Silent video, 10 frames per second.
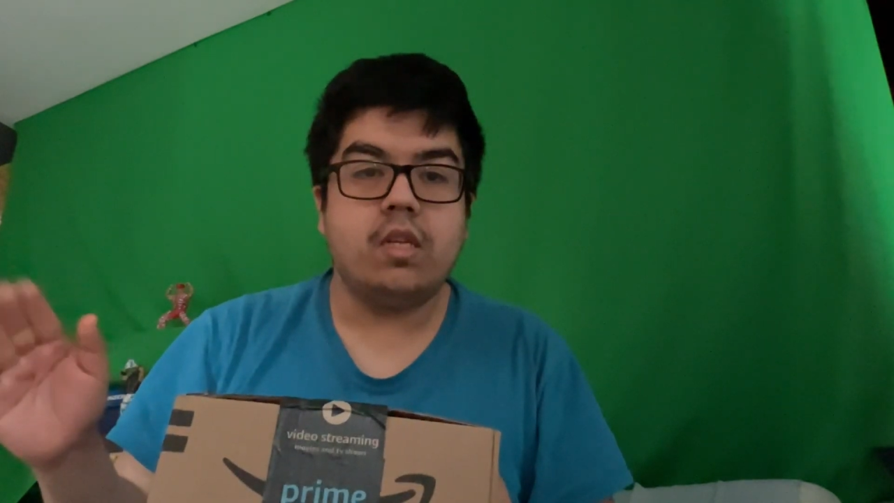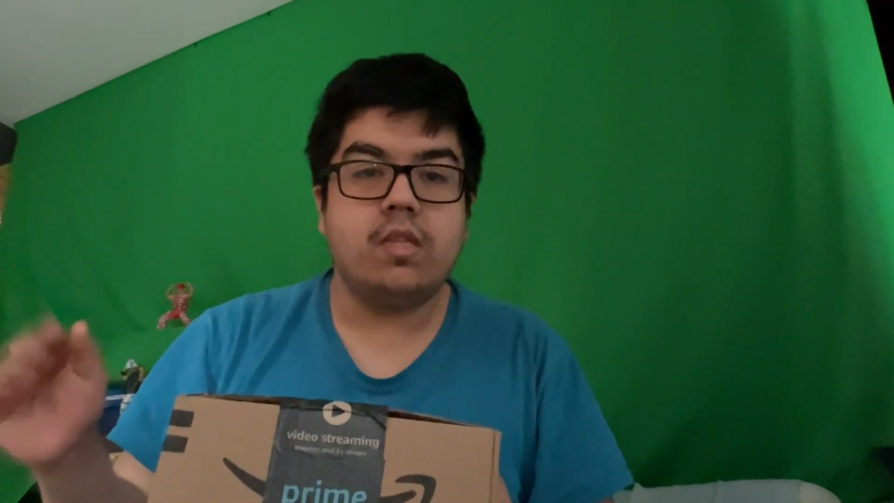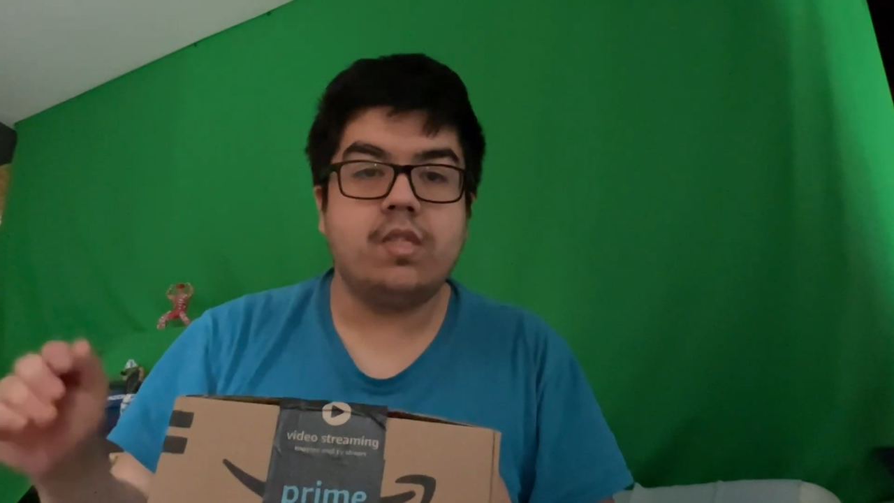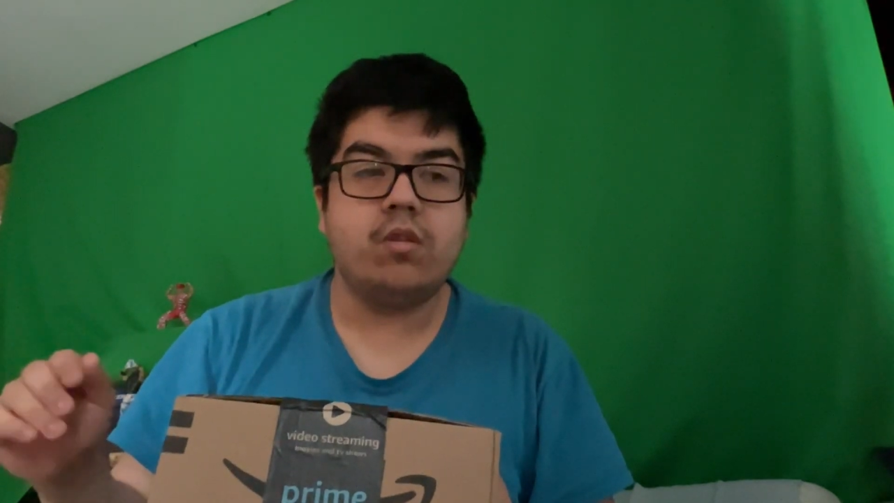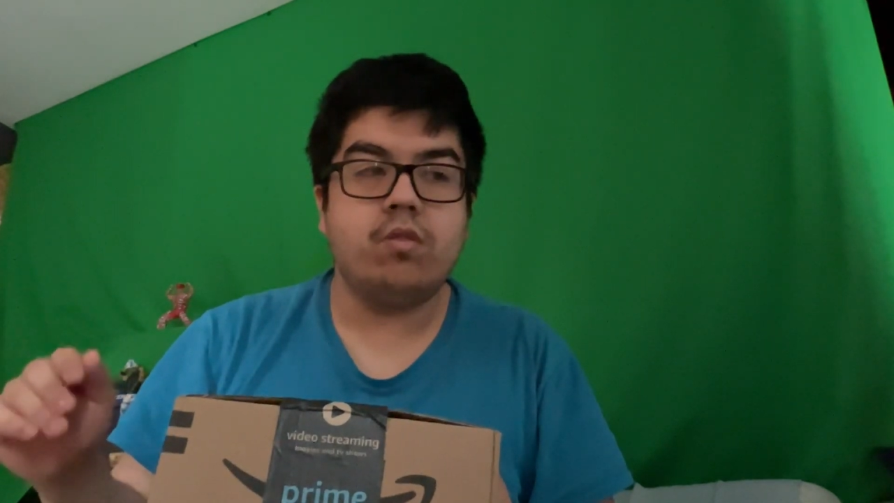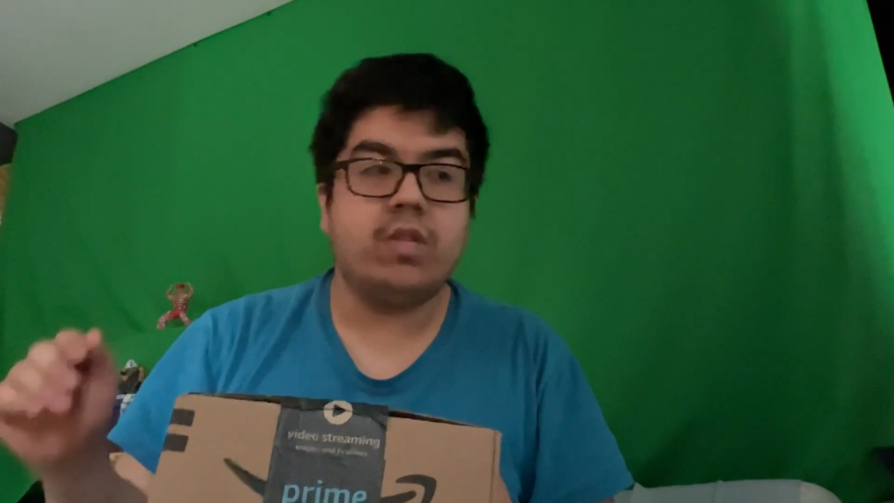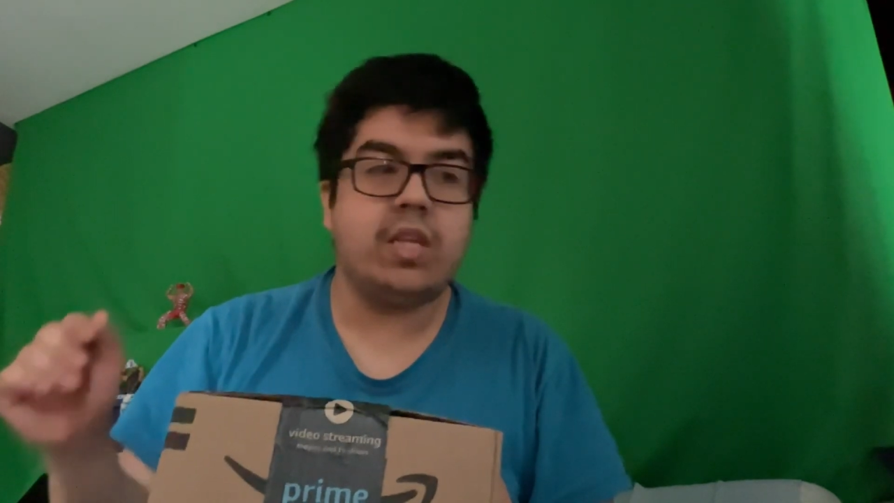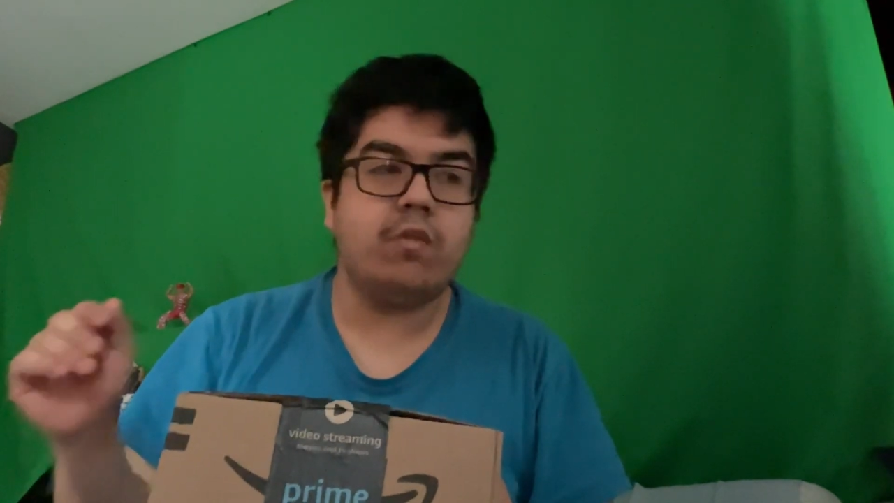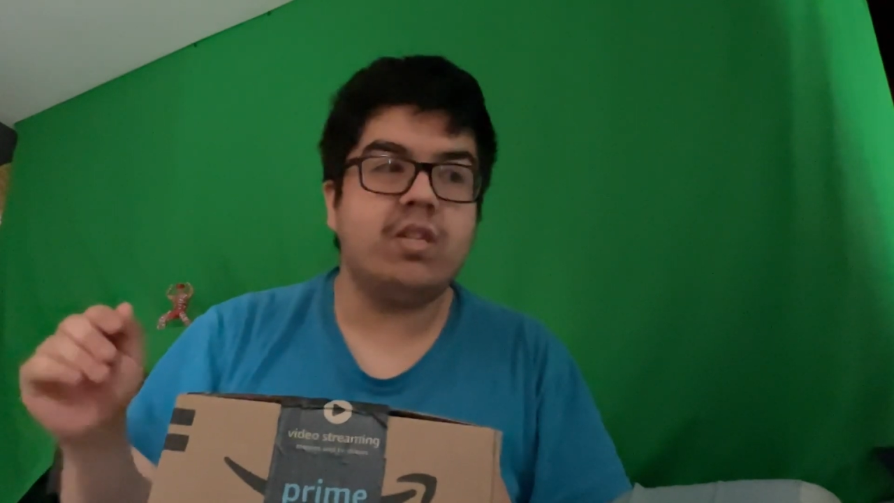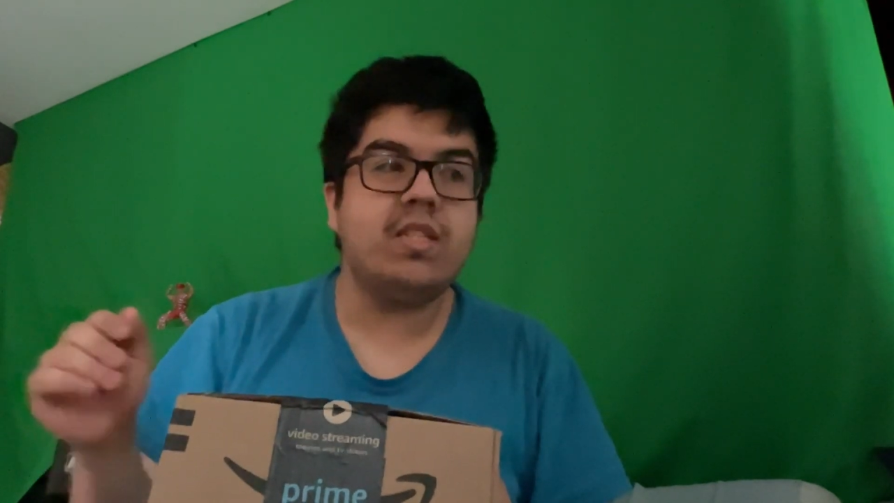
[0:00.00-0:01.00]
So
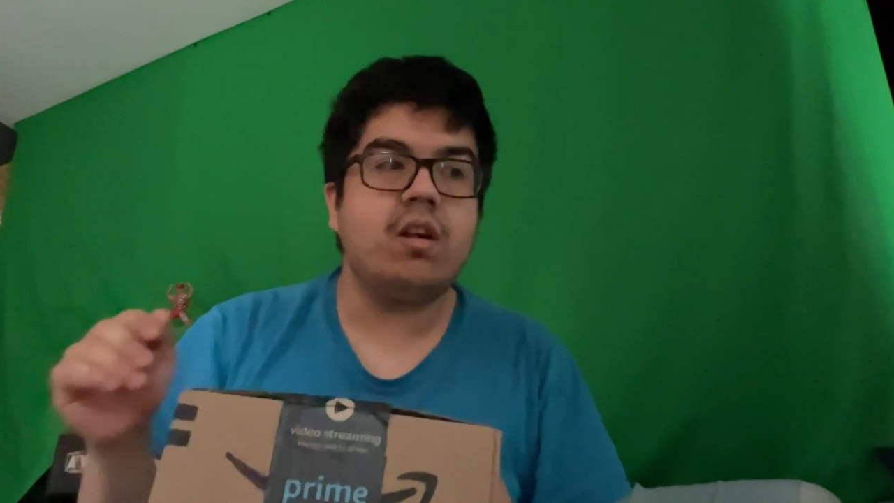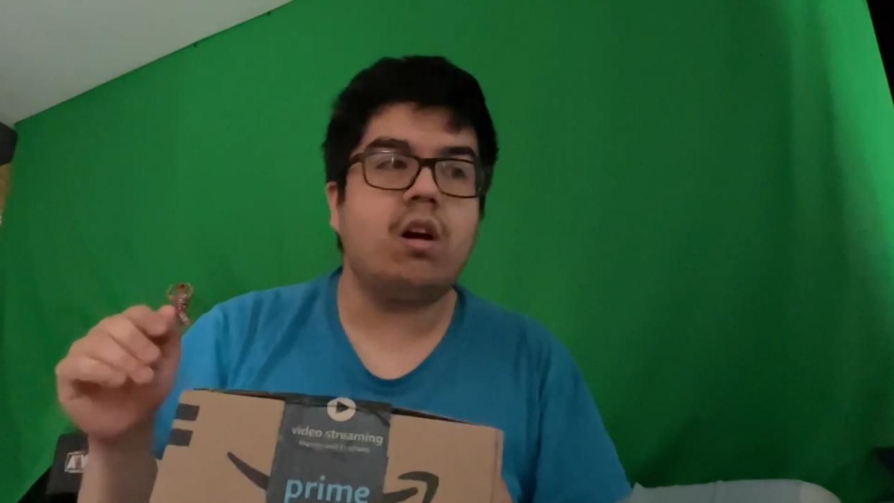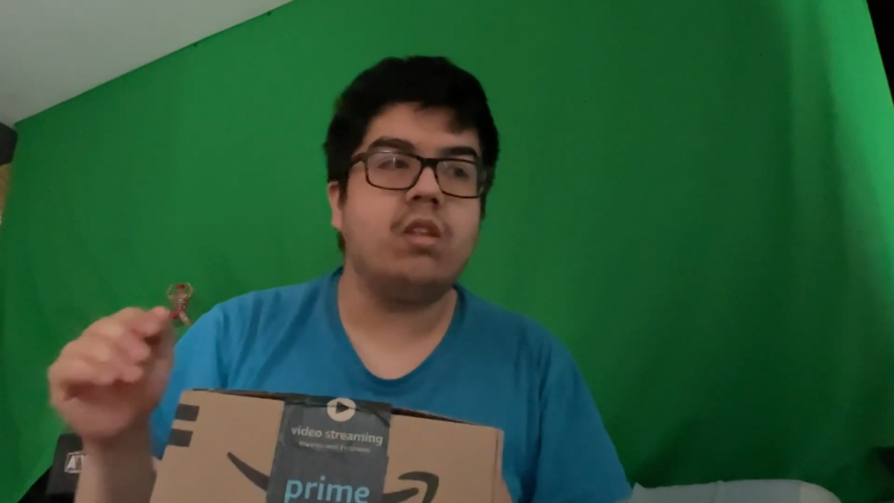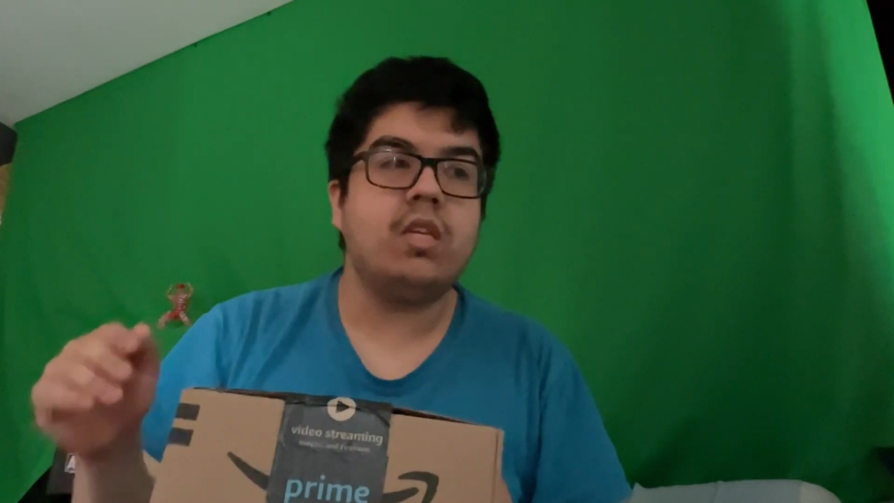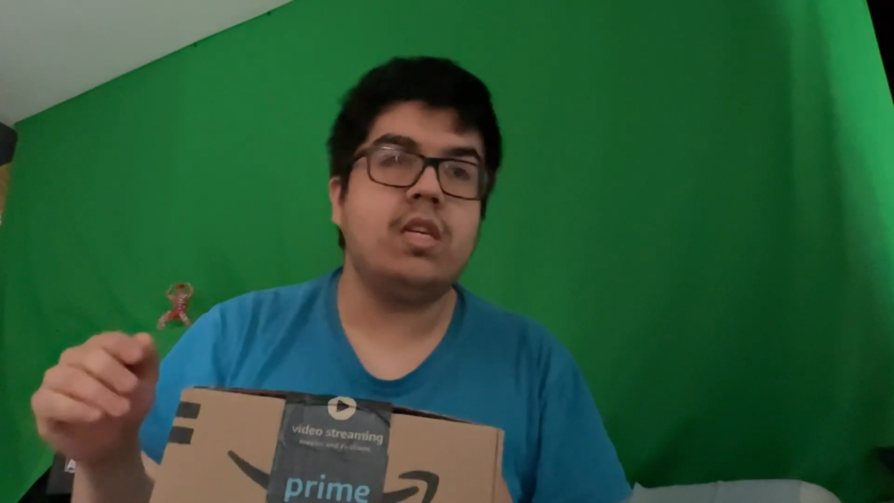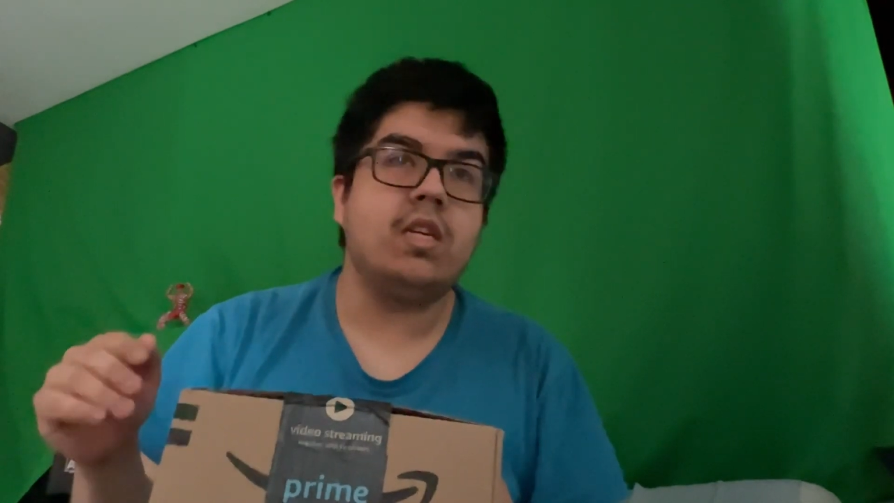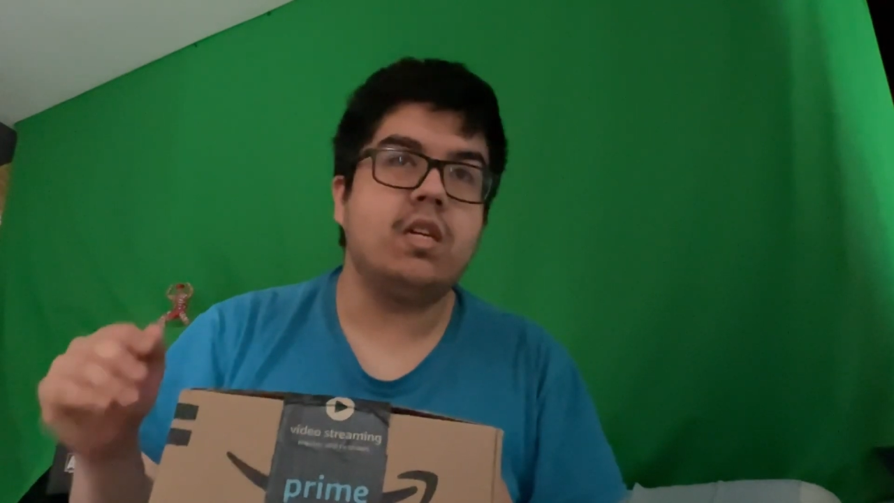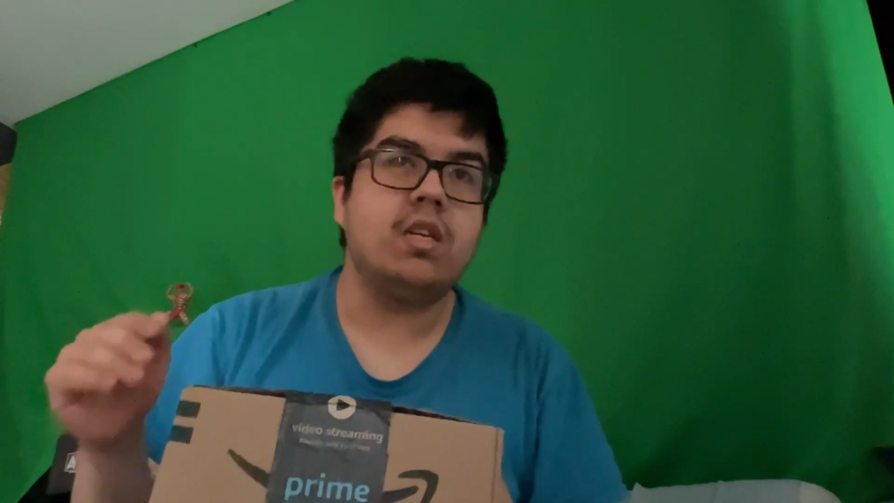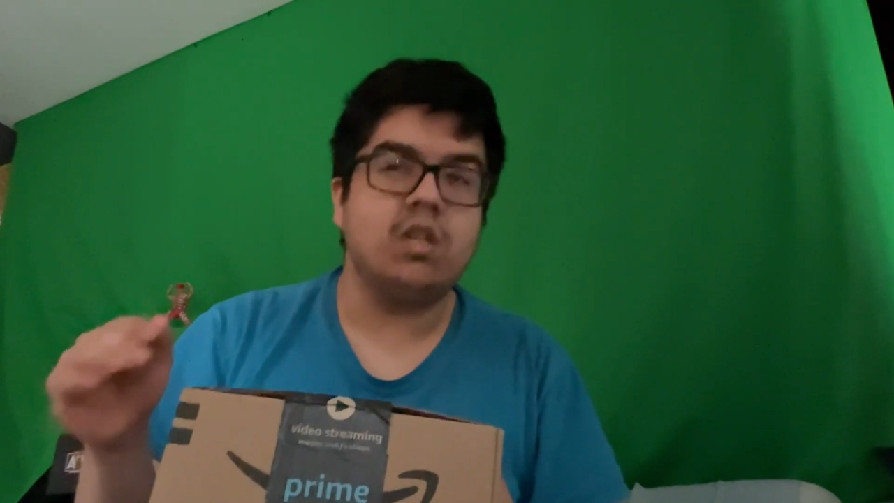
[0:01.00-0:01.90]
there was a, on the